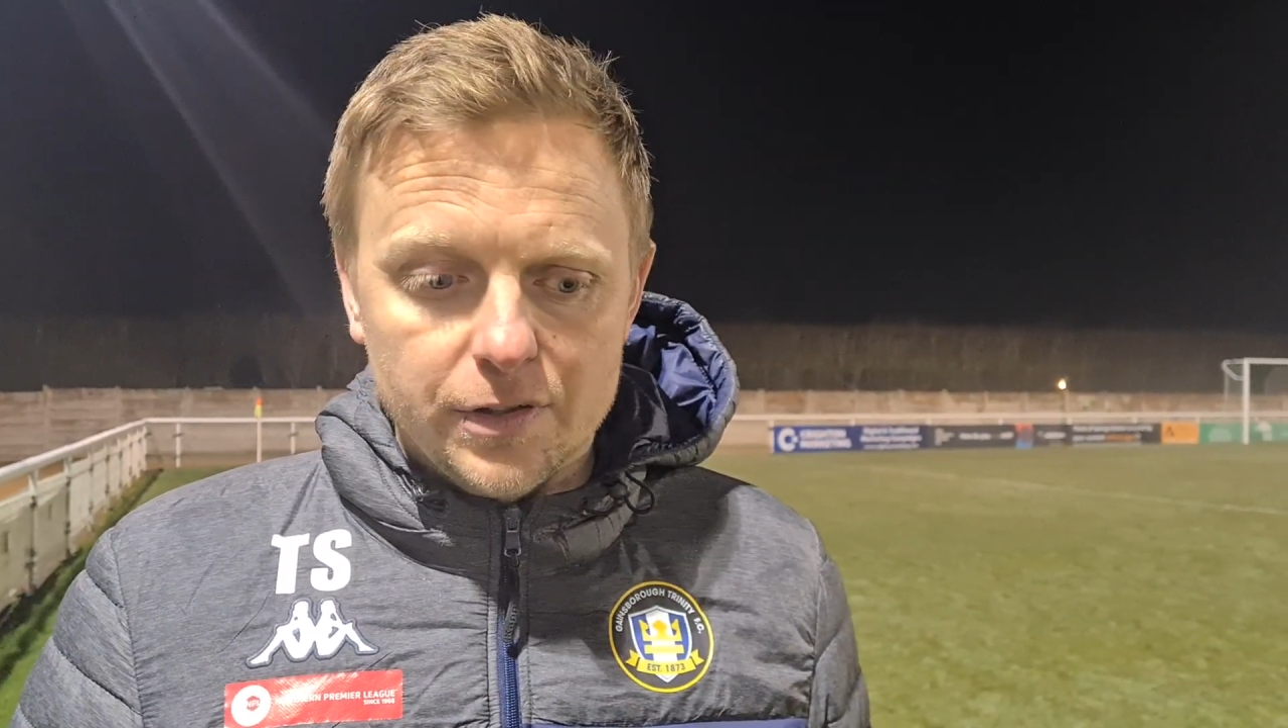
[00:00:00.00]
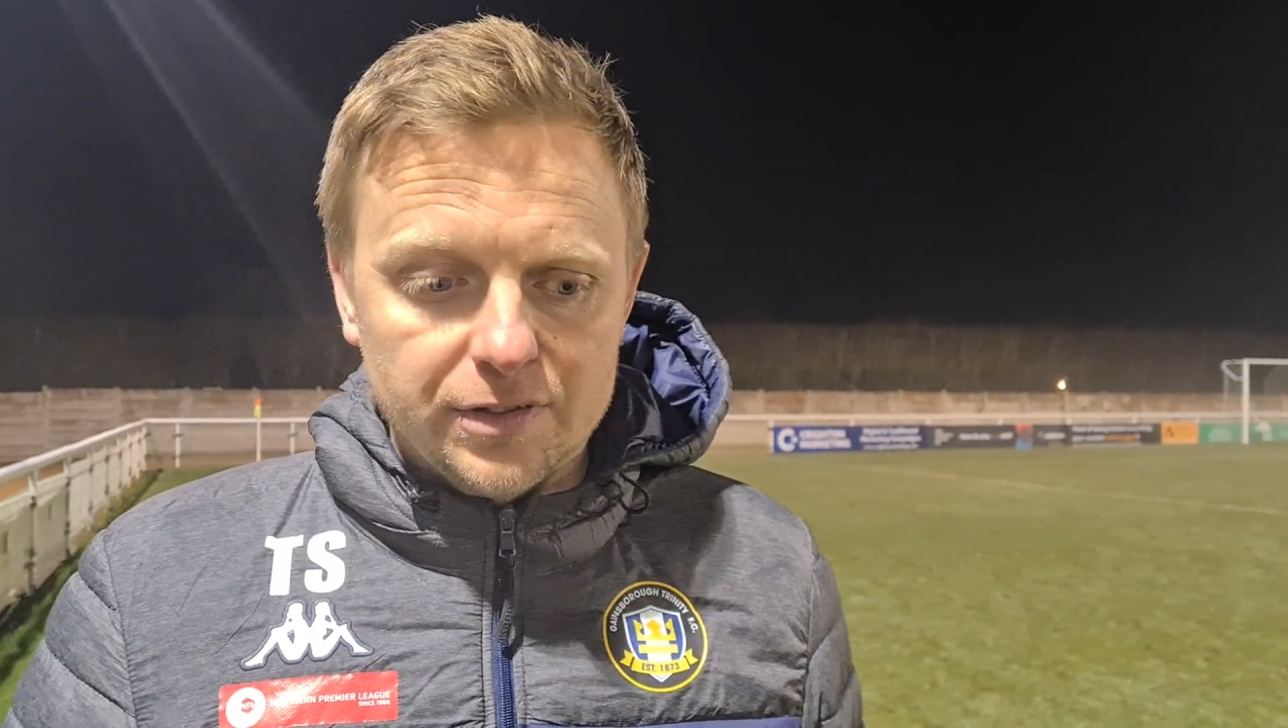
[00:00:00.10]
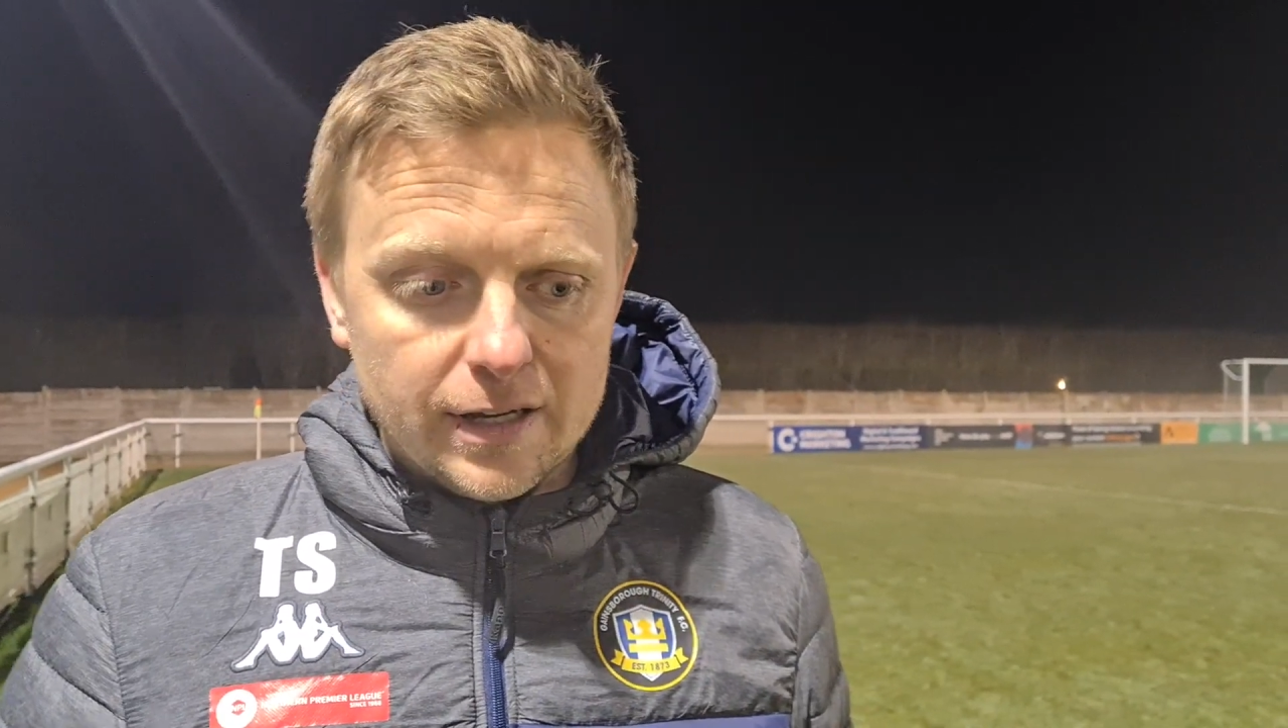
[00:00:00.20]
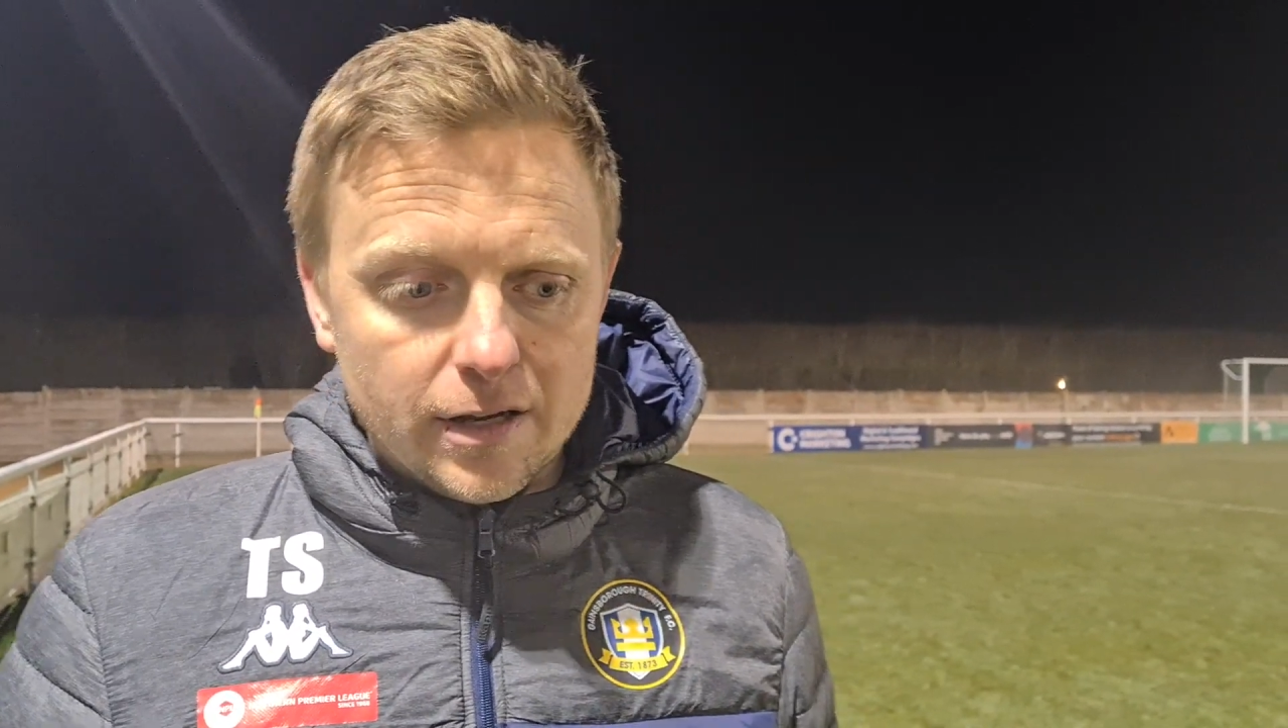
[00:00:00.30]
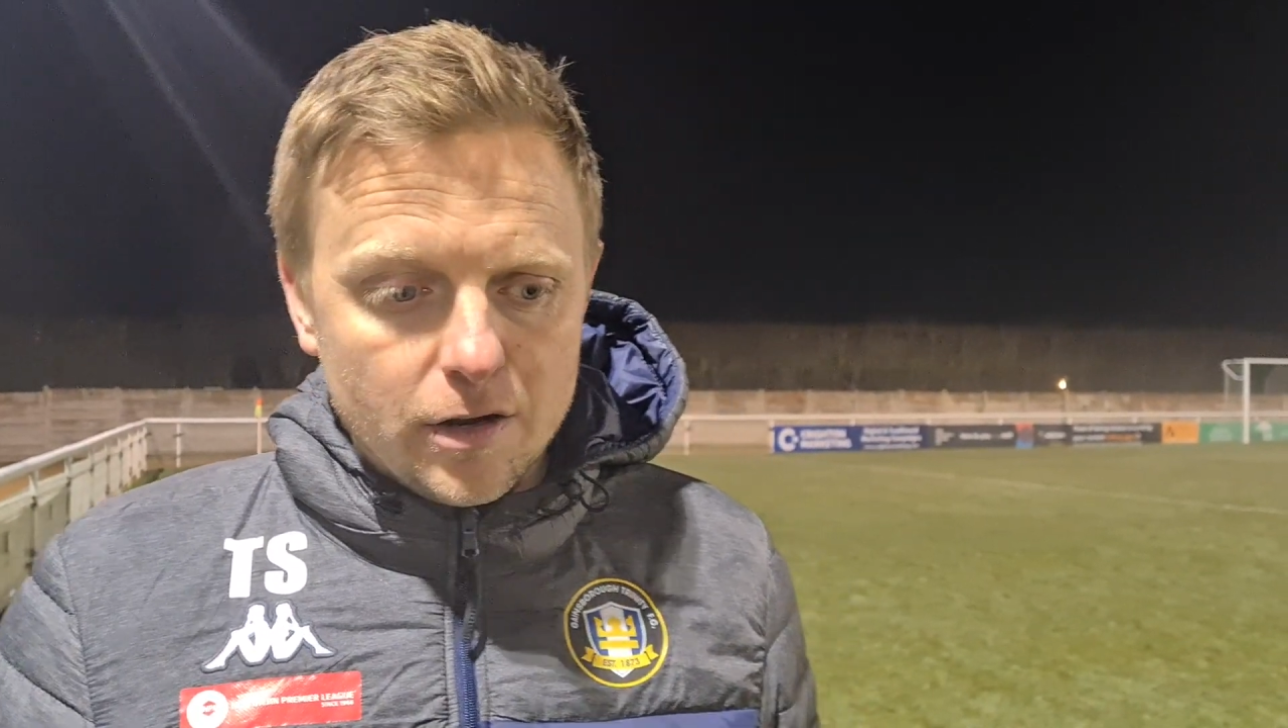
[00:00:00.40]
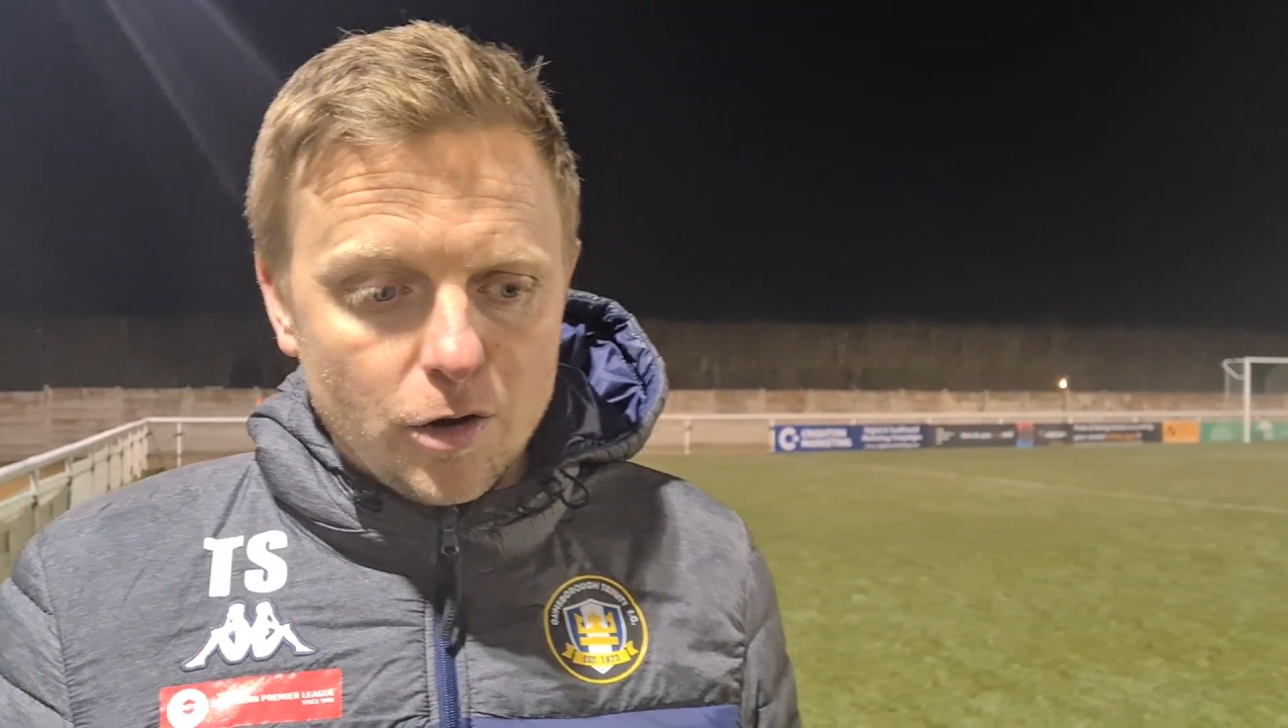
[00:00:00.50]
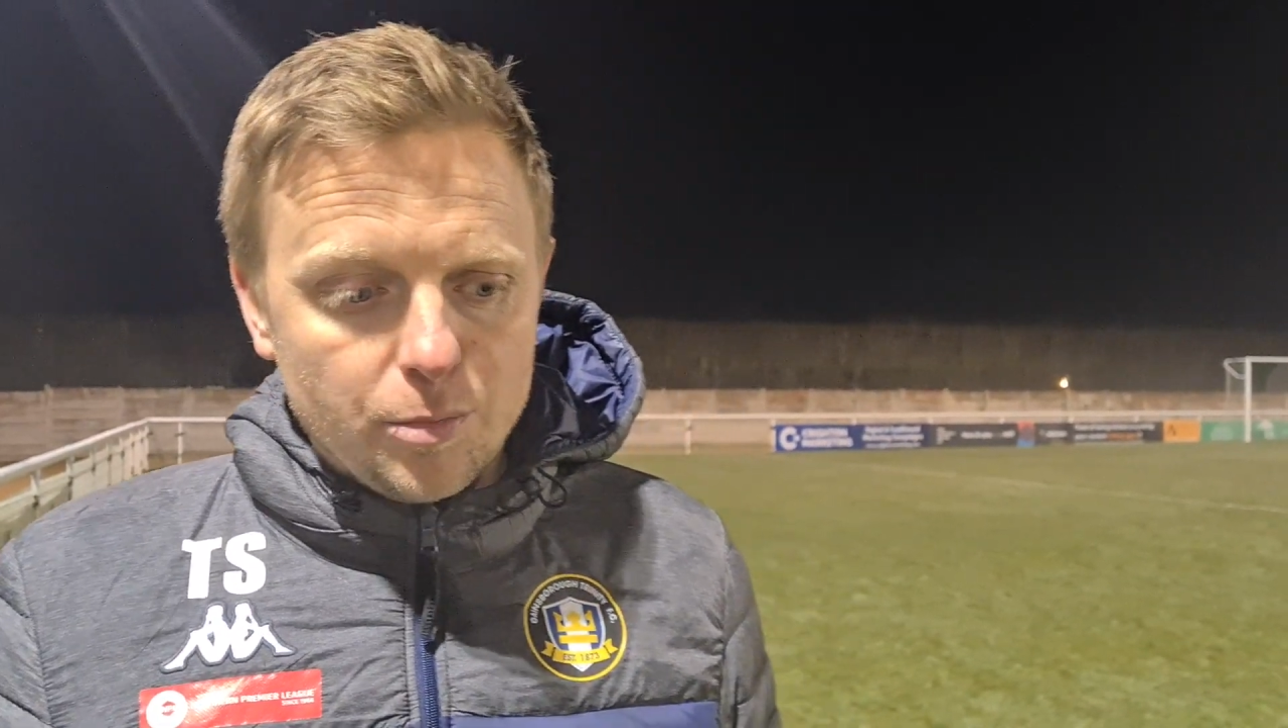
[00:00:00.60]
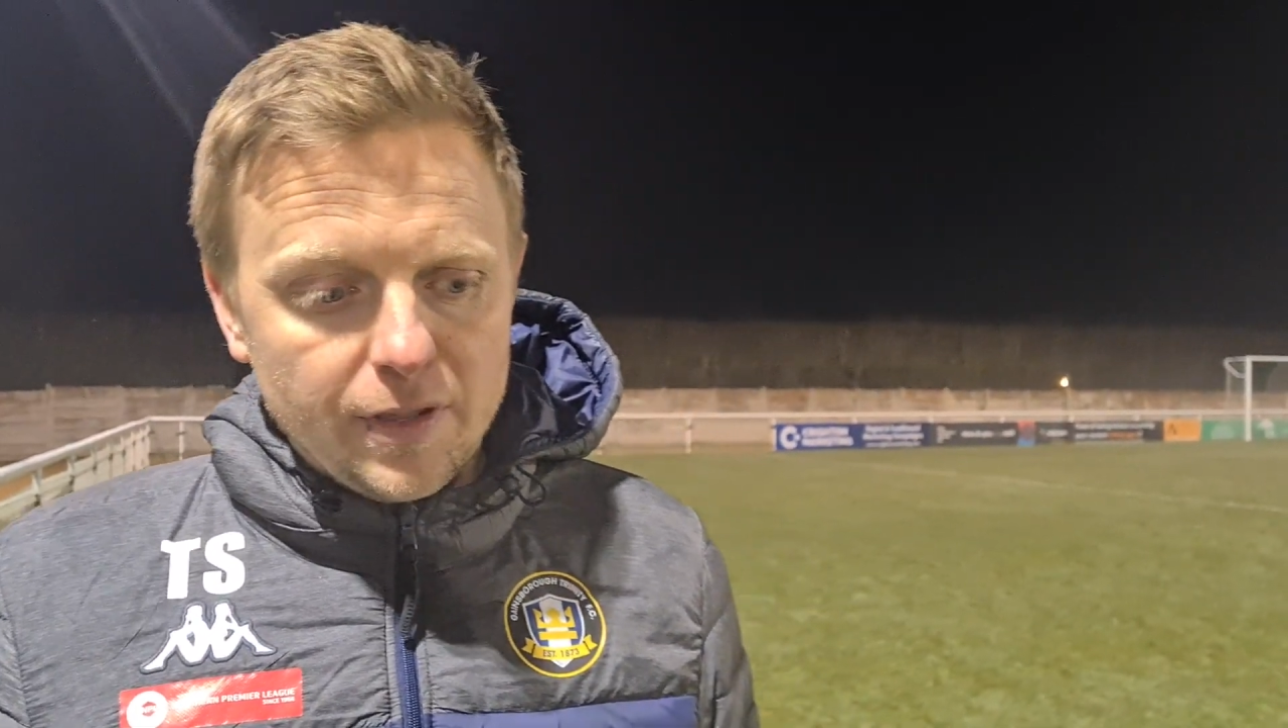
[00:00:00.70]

for the second goal.